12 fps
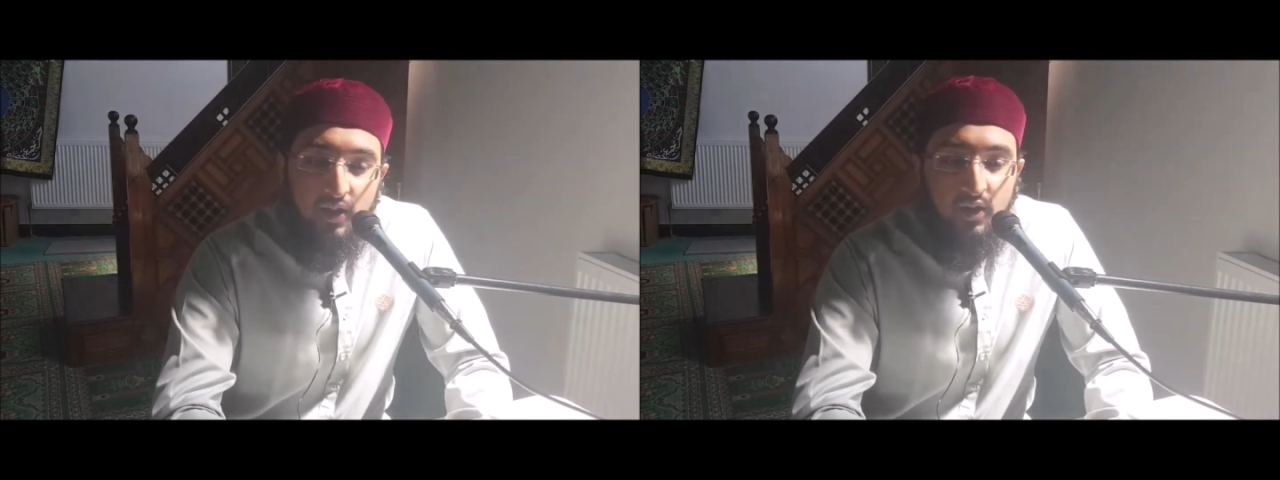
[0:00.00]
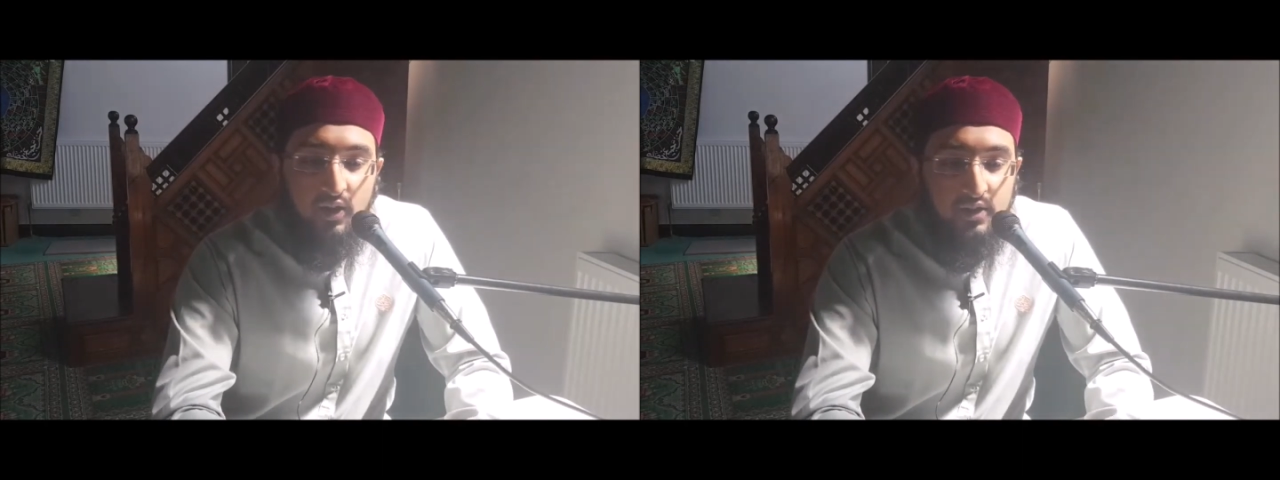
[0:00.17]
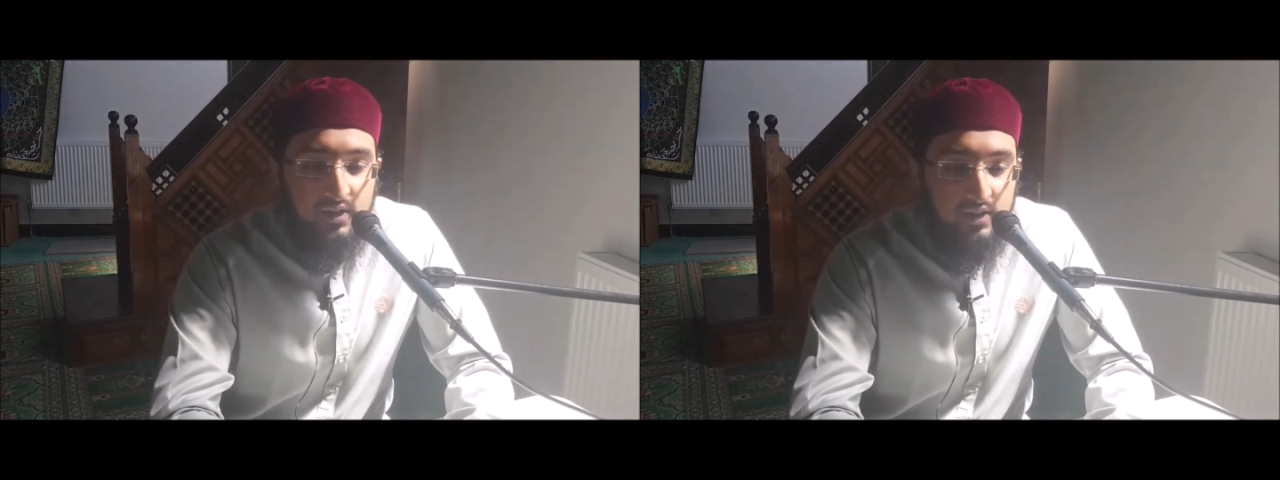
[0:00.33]

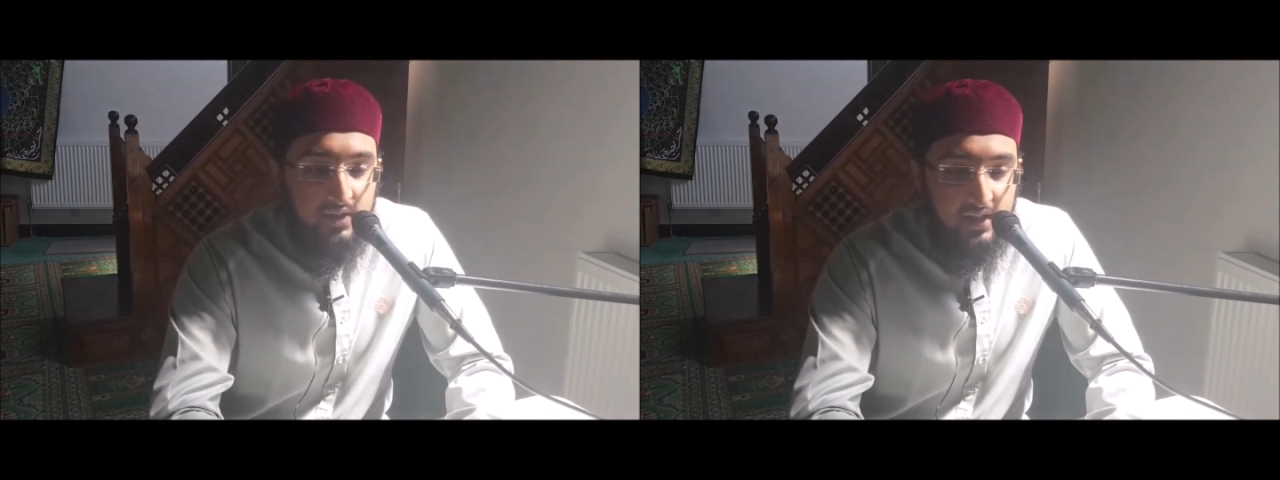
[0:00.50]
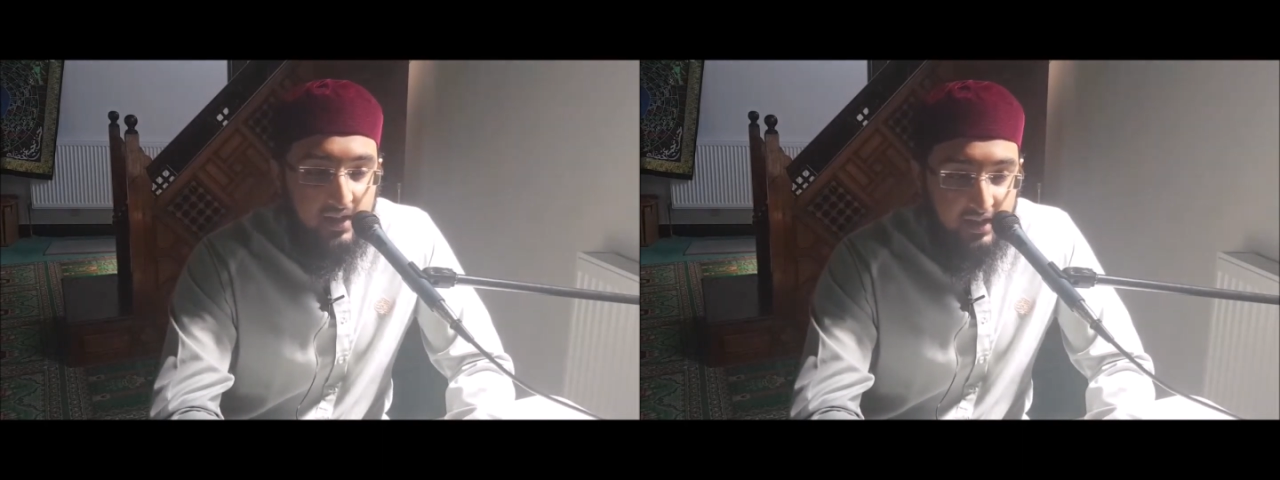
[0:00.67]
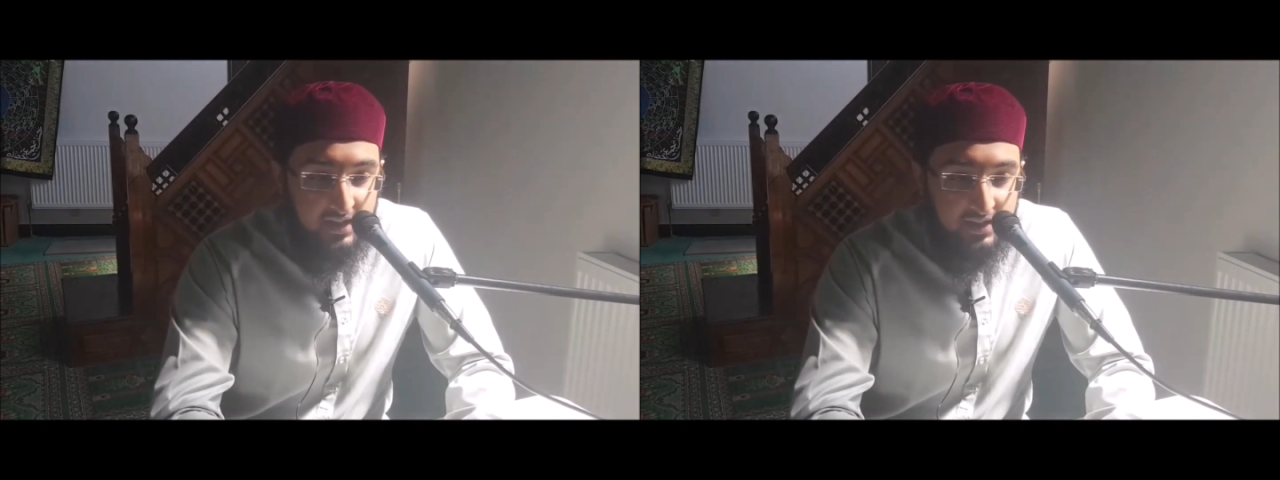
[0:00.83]

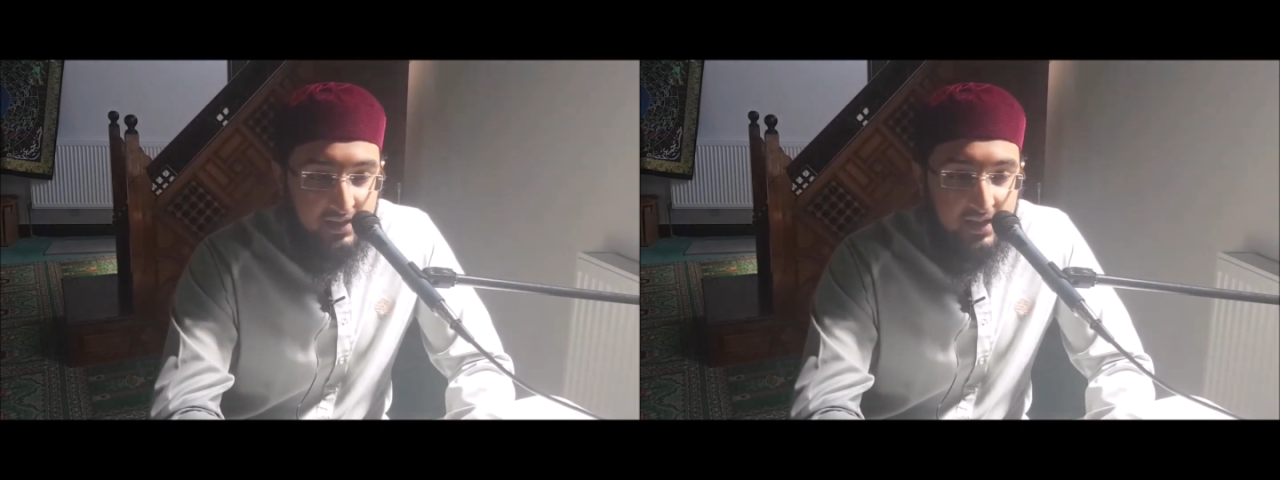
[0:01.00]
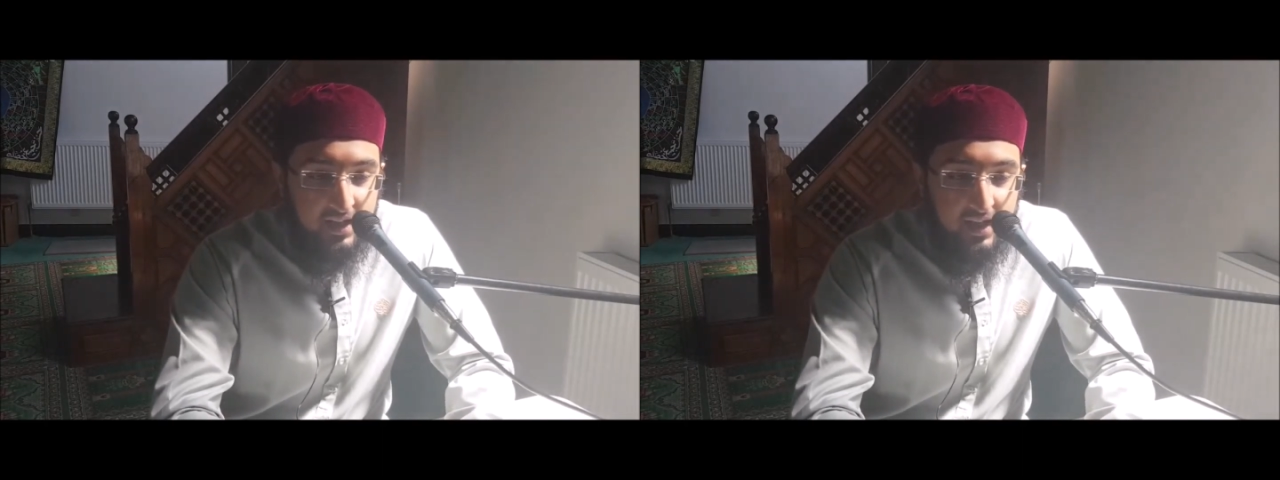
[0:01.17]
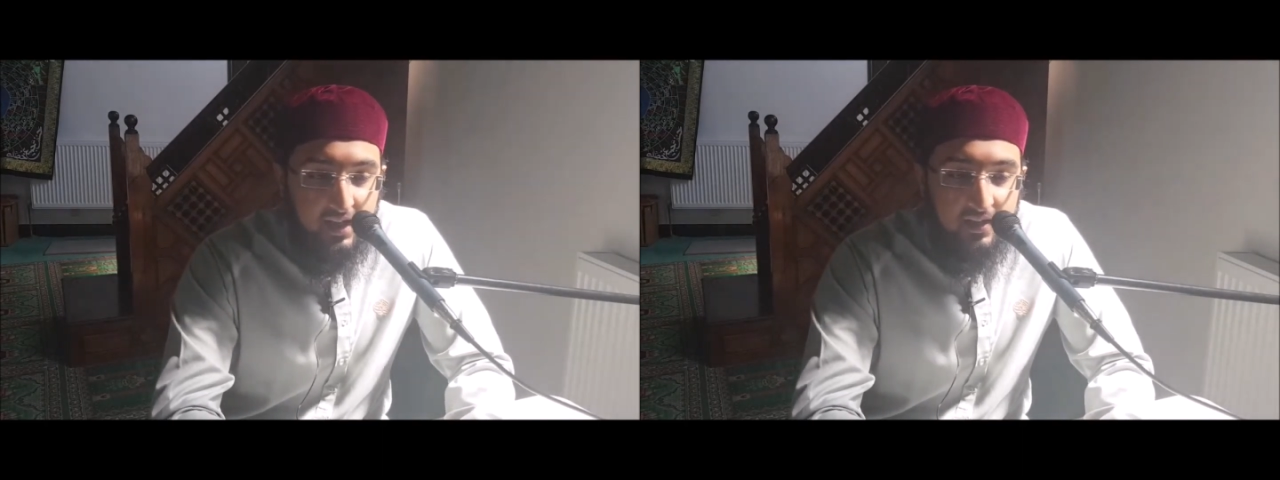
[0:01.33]
on Eid
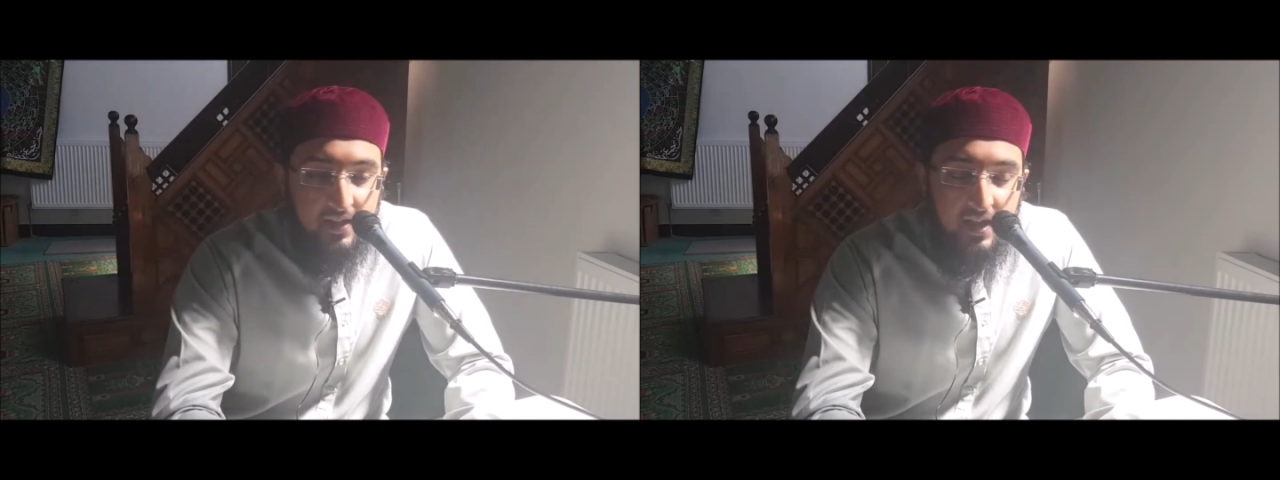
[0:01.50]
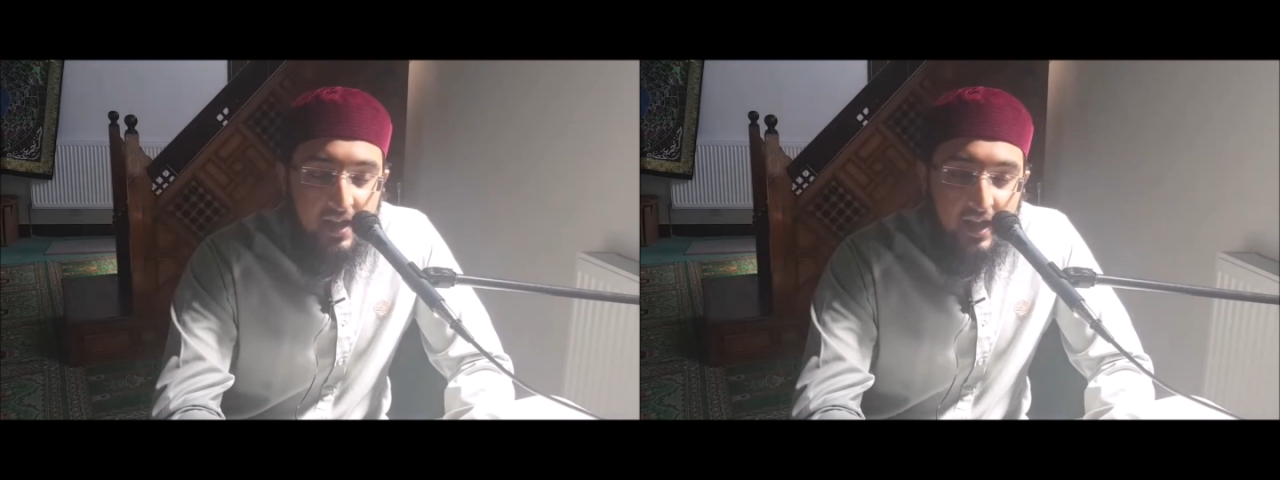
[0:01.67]
day.